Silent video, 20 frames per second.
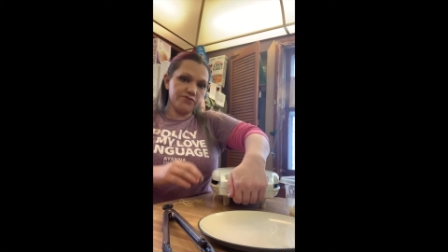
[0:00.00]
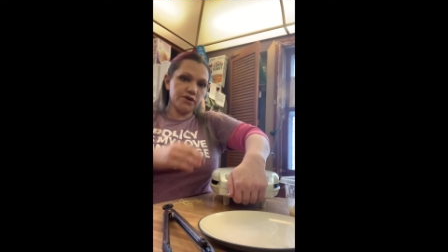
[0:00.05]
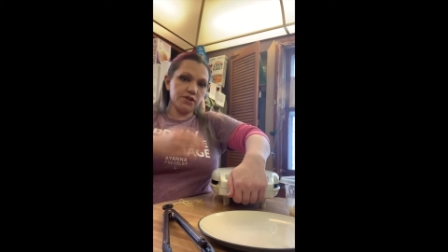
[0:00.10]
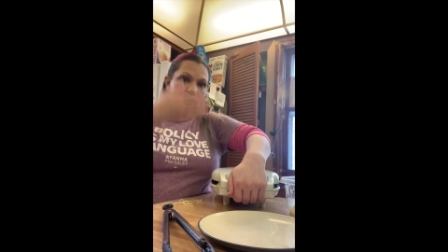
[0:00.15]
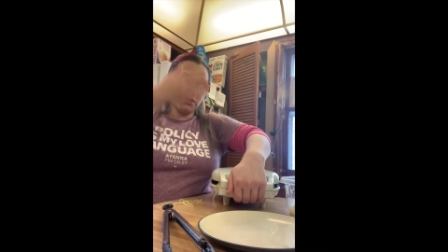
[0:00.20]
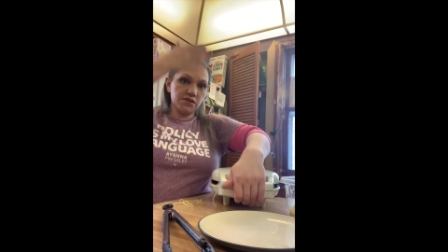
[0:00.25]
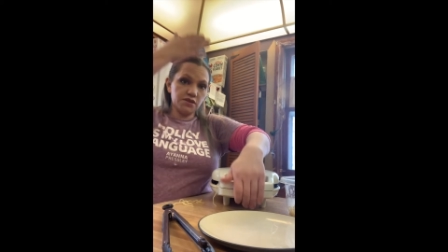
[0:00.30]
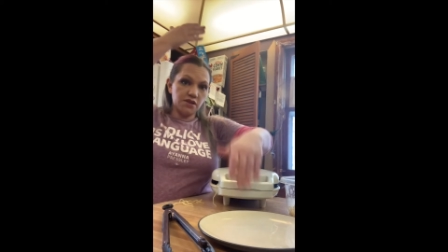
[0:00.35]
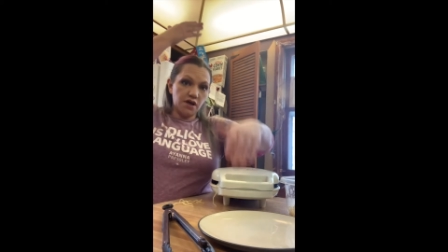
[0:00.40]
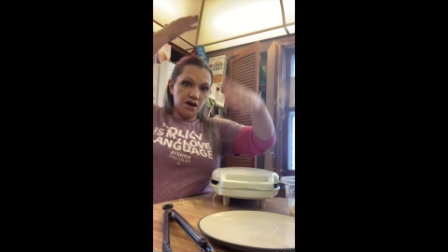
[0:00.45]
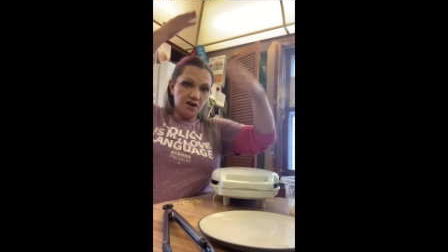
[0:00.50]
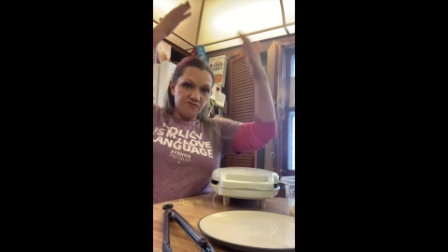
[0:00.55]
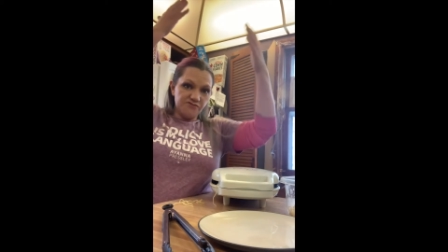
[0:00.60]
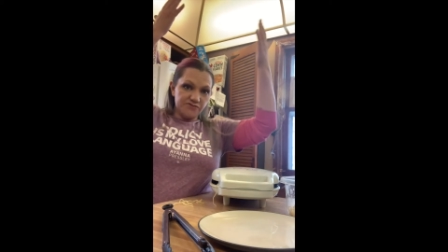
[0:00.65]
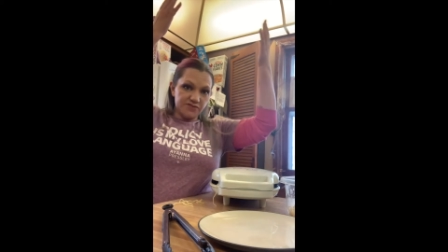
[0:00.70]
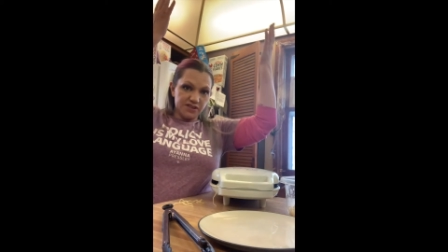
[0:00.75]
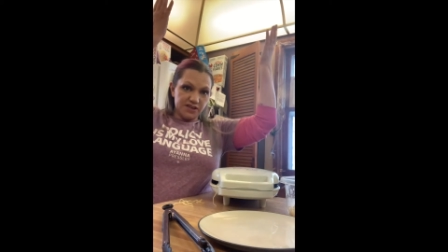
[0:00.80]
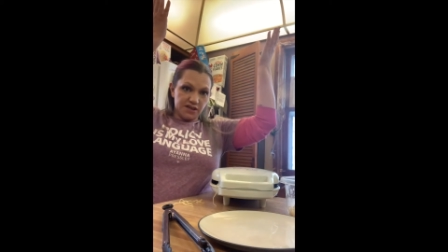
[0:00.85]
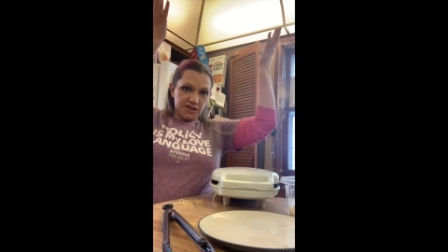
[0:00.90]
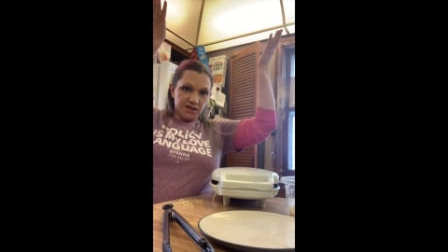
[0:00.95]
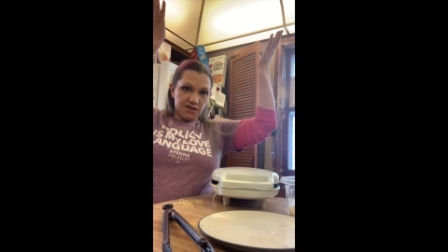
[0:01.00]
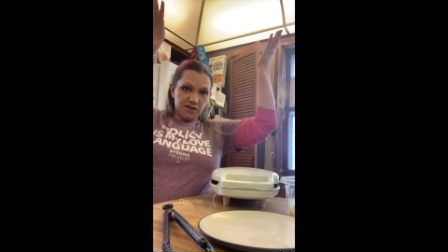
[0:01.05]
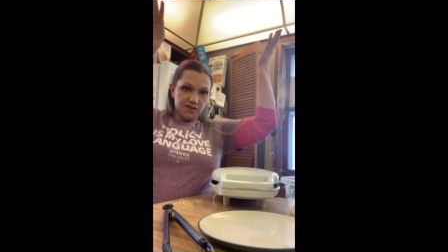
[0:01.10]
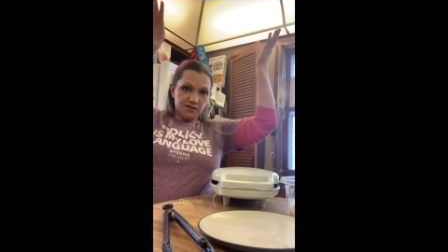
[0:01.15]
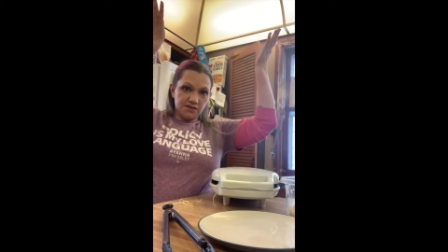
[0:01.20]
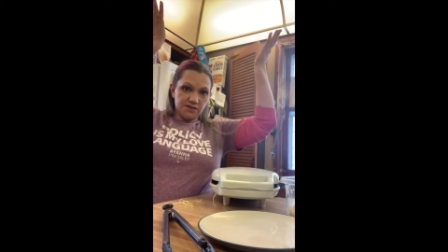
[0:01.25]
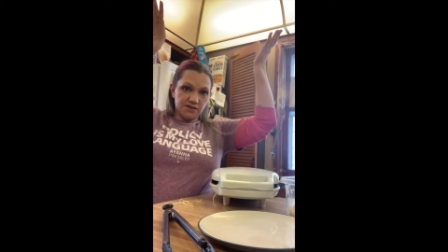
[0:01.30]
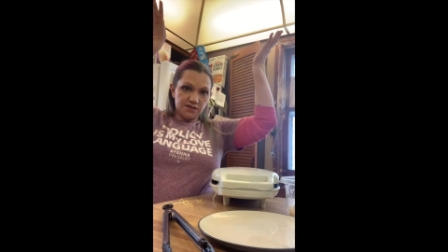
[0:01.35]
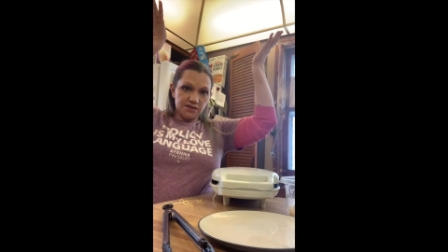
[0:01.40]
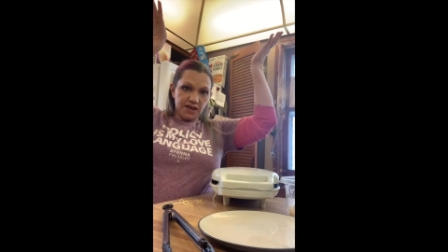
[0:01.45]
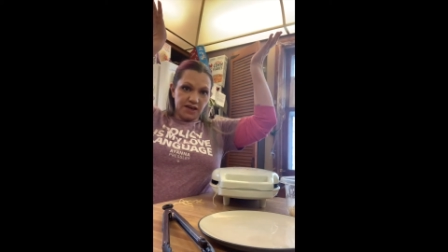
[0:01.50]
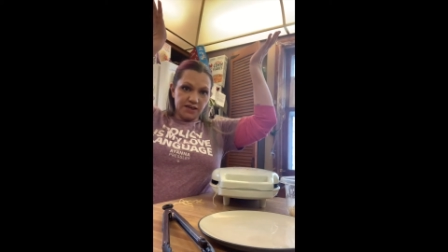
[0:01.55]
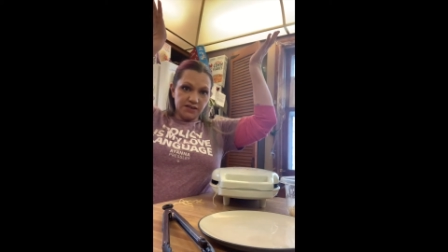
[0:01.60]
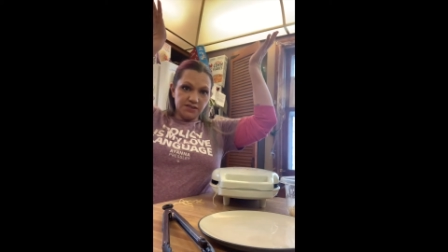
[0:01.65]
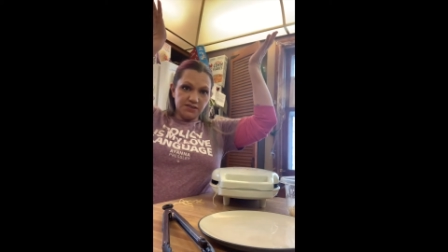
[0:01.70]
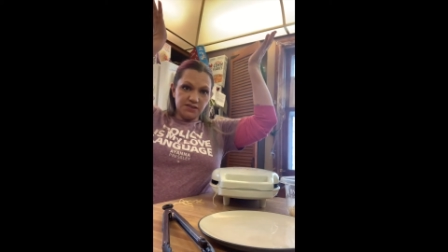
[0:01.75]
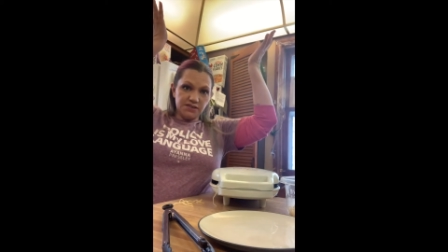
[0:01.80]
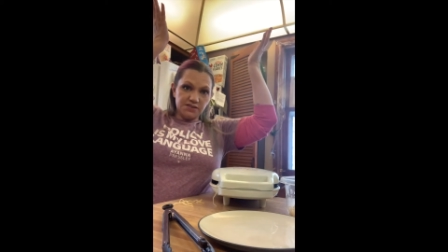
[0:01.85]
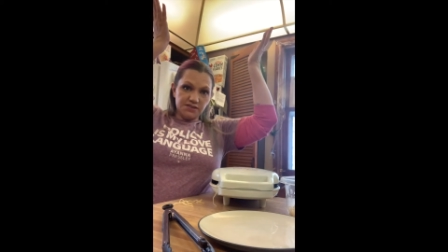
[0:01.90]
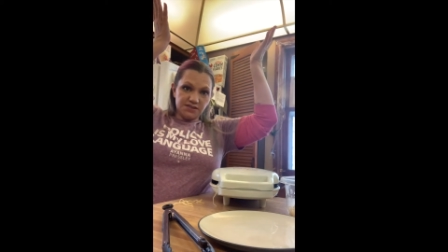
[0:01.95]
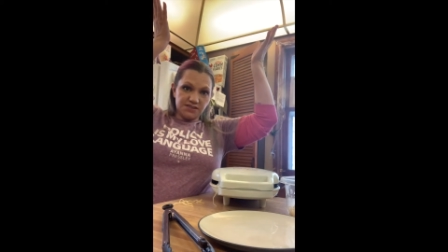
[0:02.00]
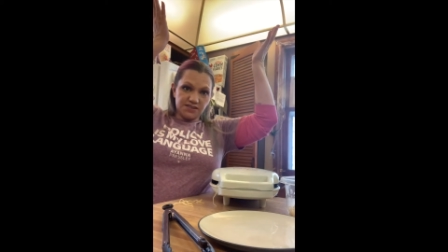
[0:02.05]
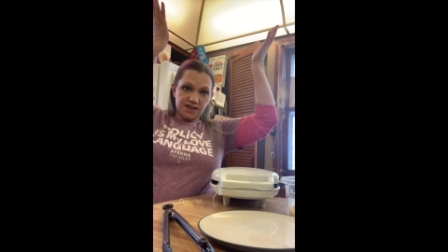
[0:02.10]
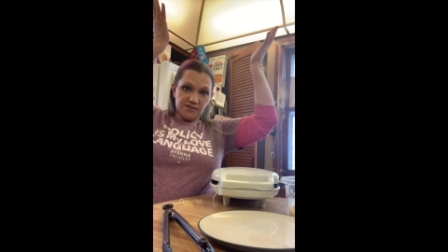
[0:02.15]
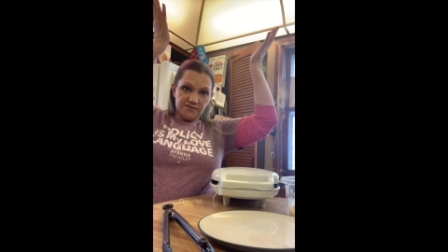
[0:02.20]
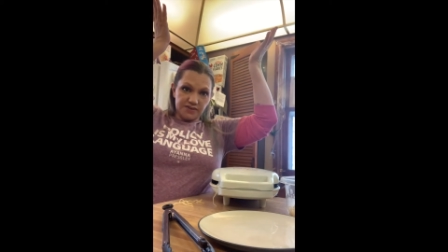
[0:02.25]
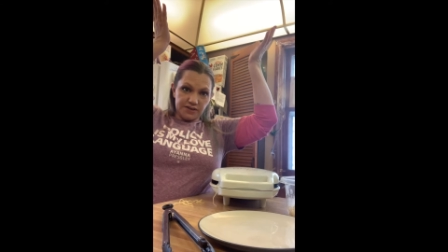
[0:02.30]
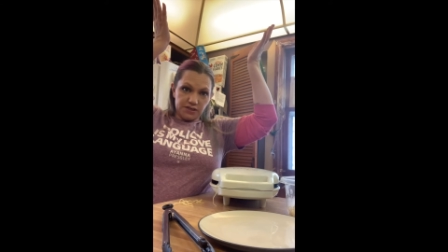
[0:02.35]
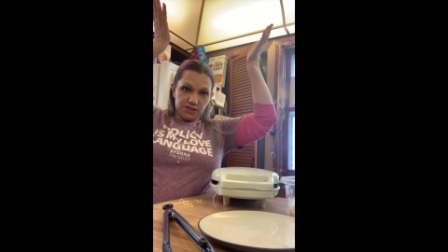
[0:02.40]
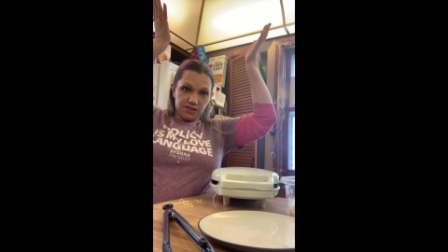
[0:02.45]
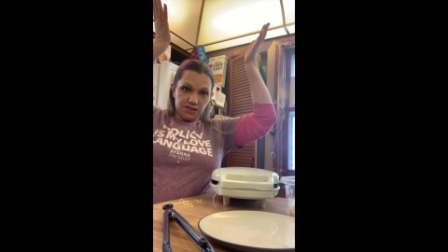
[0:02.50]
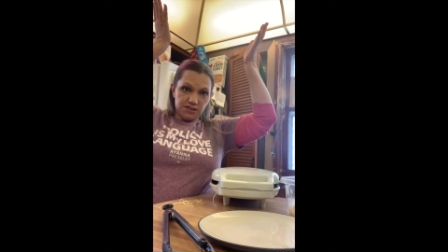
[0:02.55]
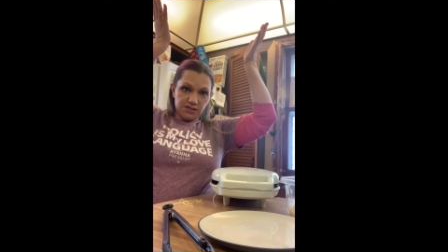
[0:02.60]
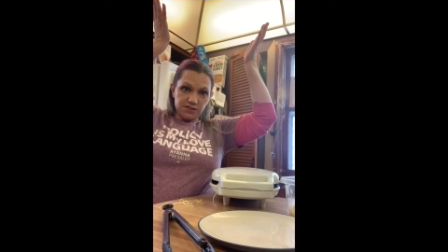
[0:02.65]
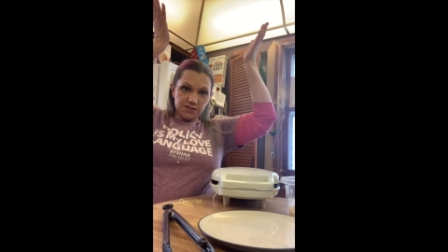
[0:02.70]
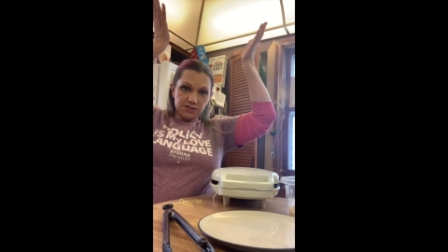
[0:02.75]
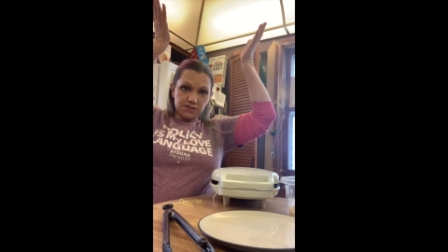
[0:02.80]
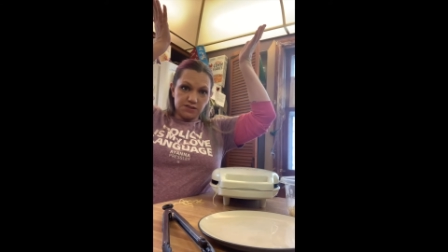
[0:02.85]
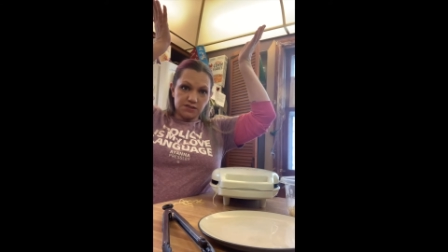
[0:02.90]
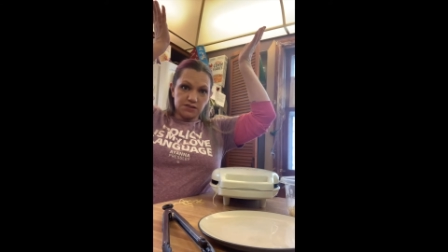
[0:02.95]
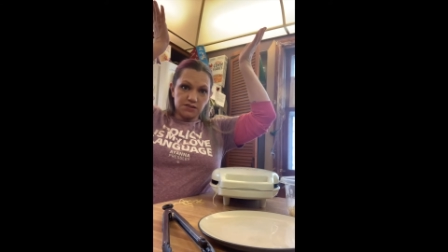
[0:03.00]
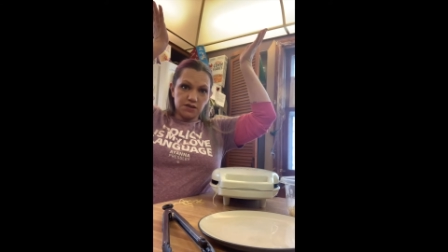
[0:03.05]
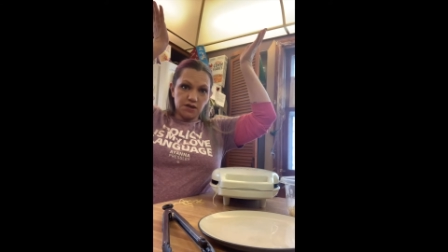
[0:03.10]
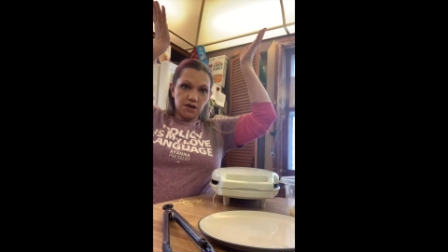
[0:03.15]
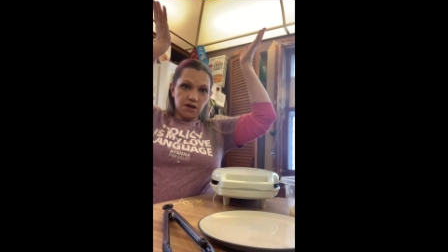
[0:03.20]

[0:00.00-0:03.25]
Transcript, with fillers: lovely 1970s